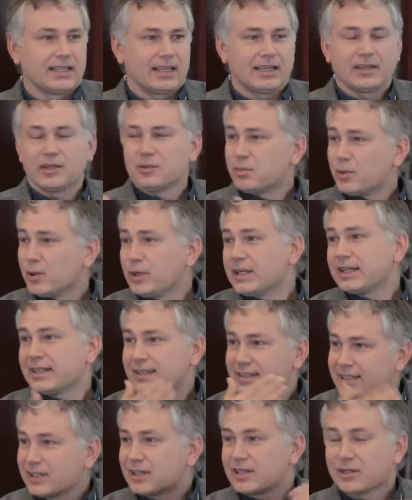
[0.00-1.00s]
And the point I
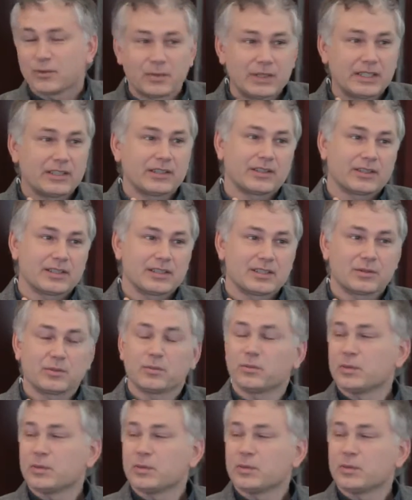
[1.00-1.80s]
think that we took is